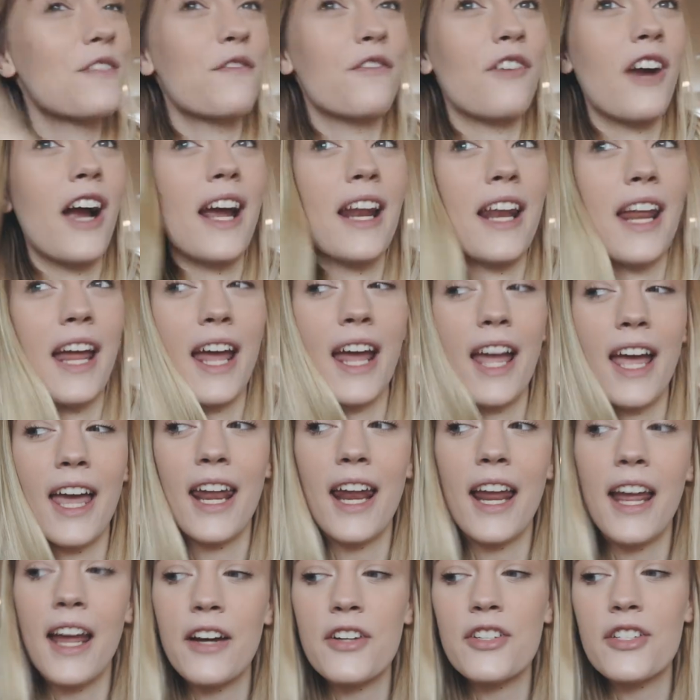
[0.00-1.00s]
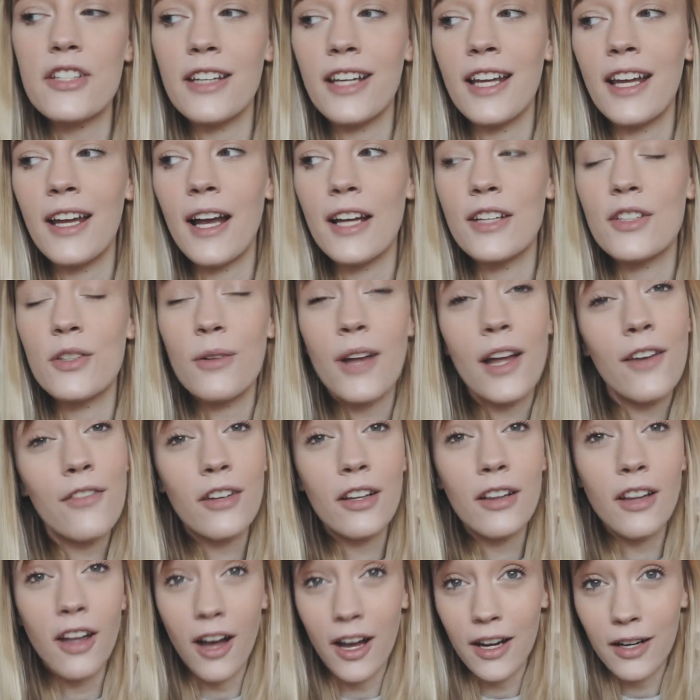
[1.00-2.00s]
Friday, and I don't have a
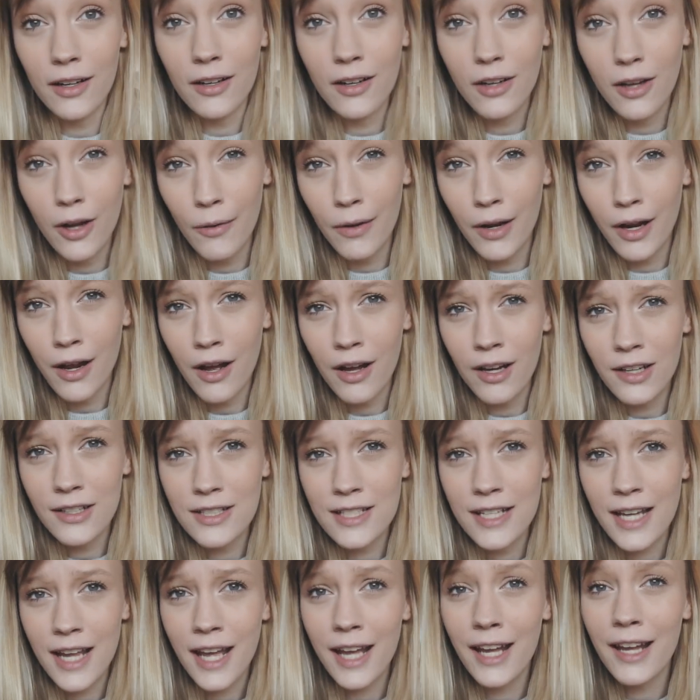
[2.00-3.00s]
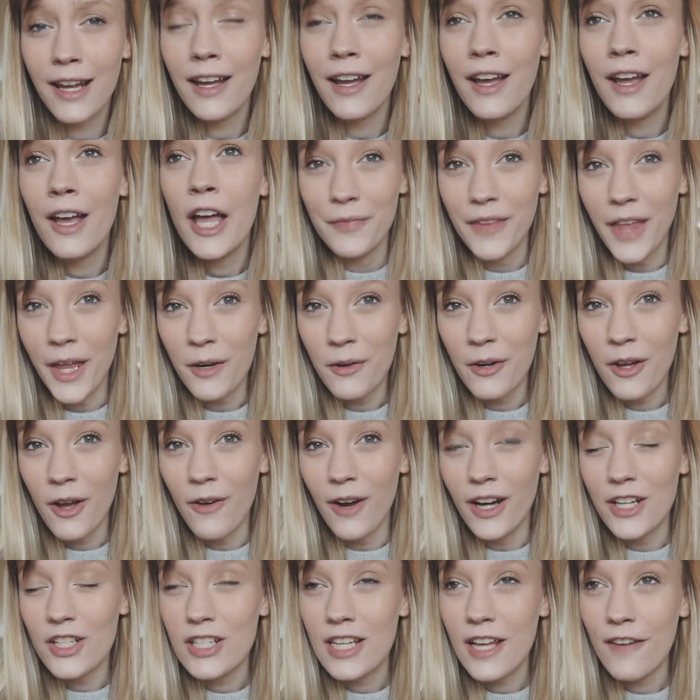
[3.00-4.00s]
lot going on today. I don't know,
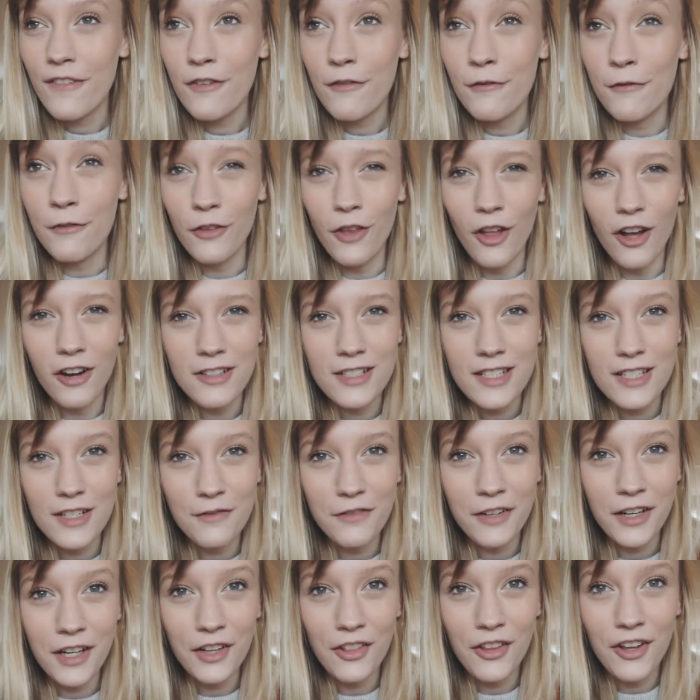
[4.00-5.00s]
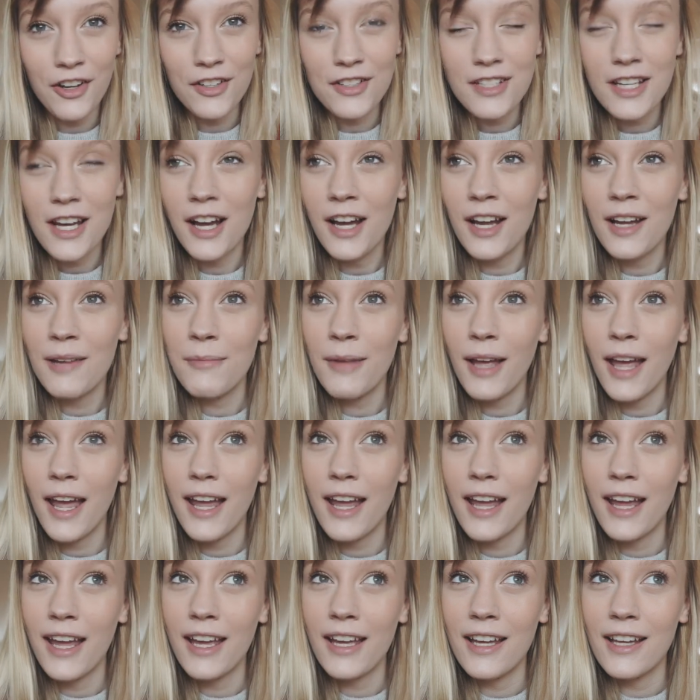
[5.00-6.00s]
I just haven't vlogged in a very long time,
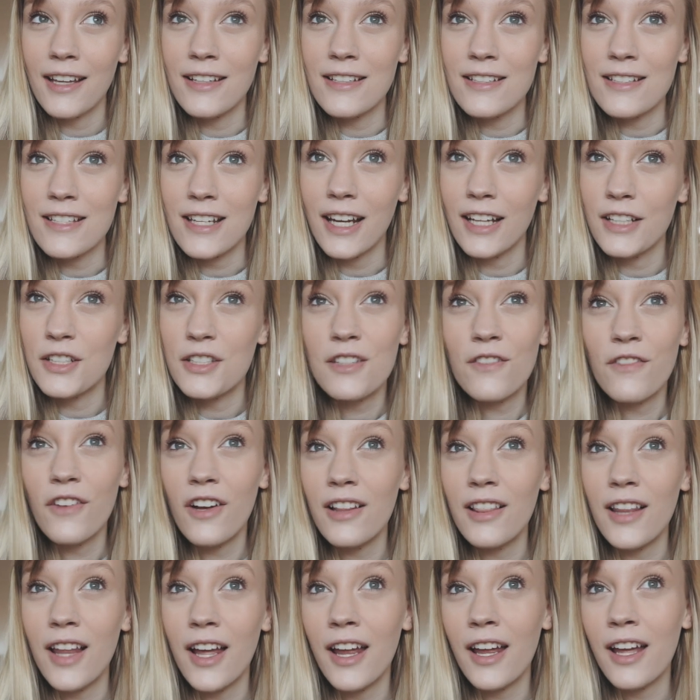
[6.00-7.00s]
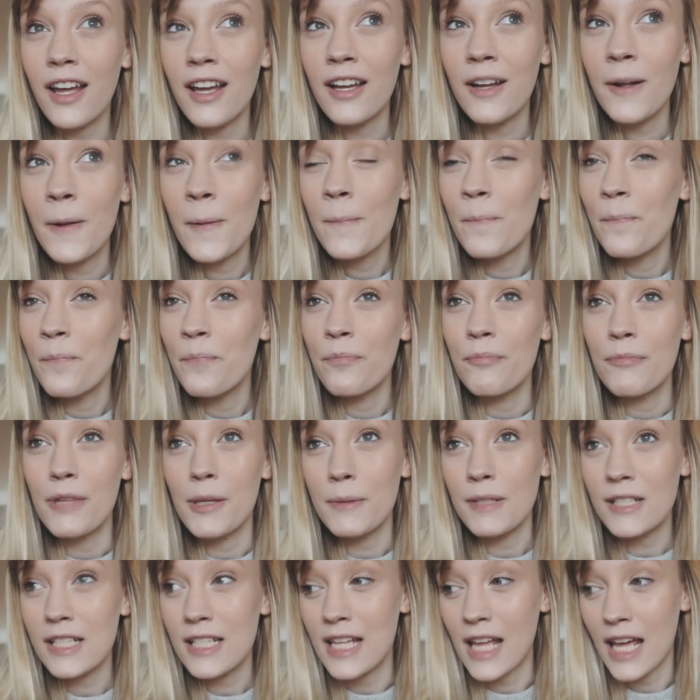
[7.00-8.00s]
and I just felt like
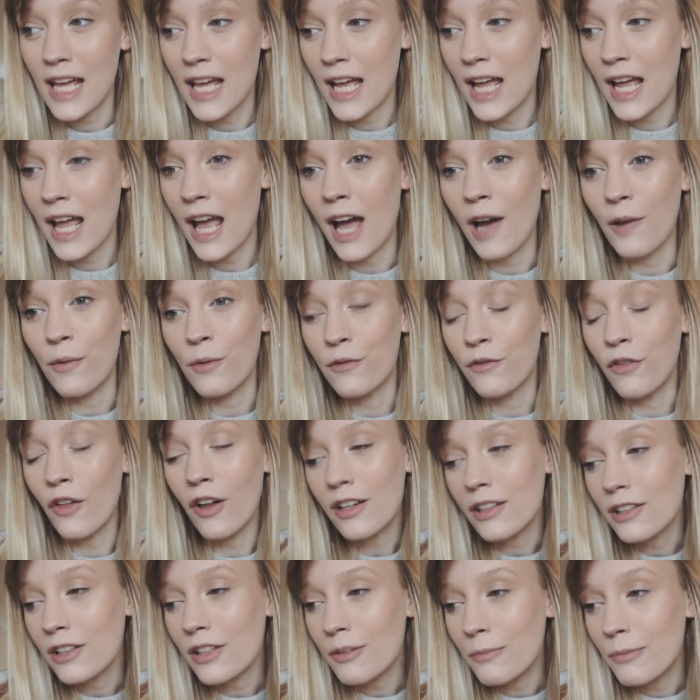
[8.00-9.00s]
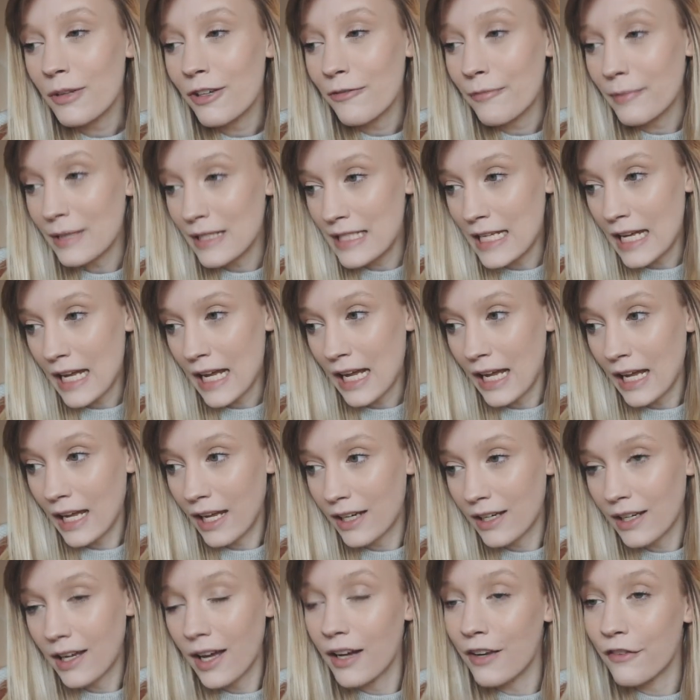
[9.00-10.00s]
maybe today I would vlog a little bit of my day
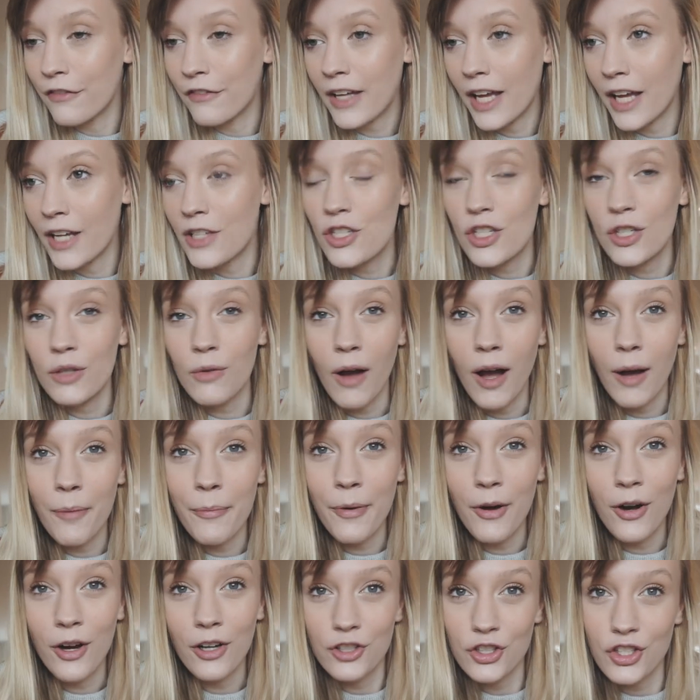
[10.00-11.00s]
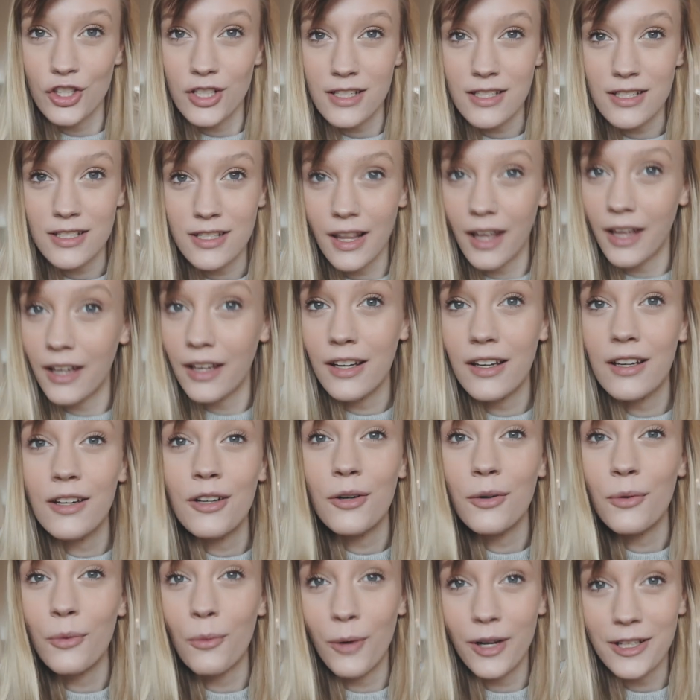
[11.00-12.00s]
and kind of catch you up on just like
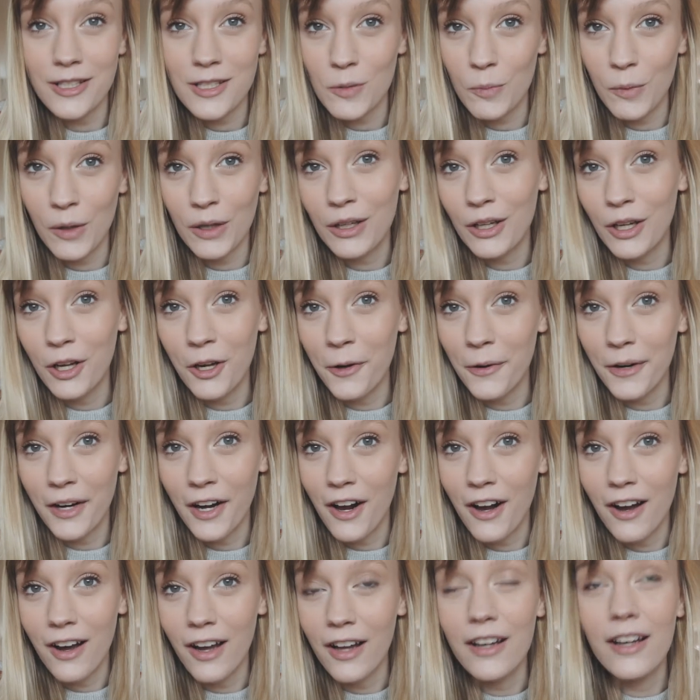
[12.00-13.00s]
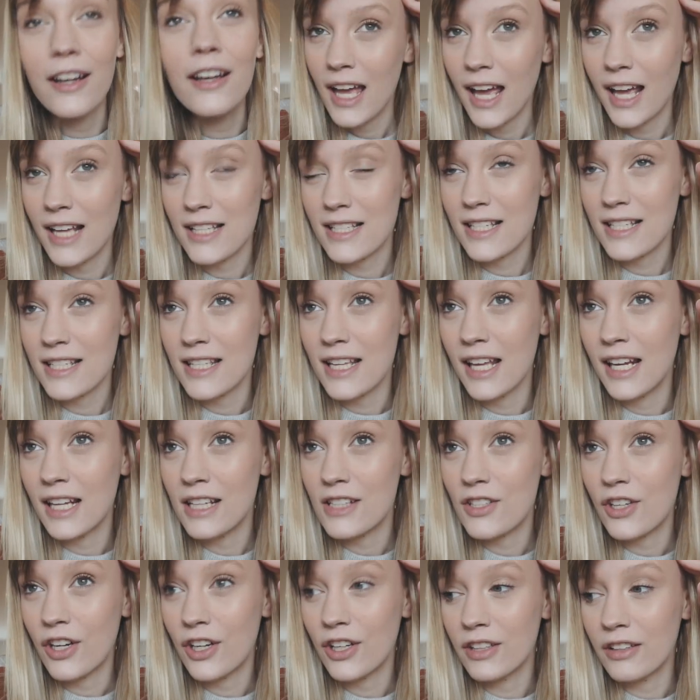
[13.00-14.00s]
what's been going on. As I said,
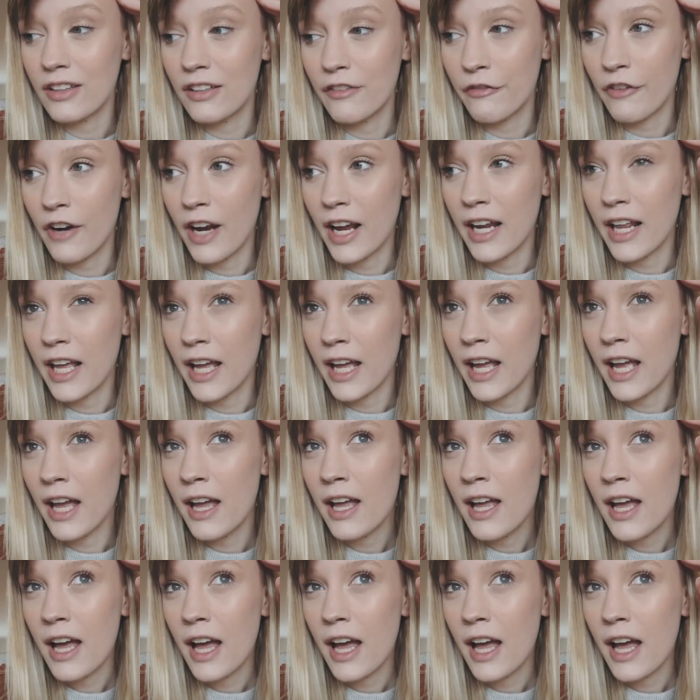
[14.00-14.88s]
it's currently Friday.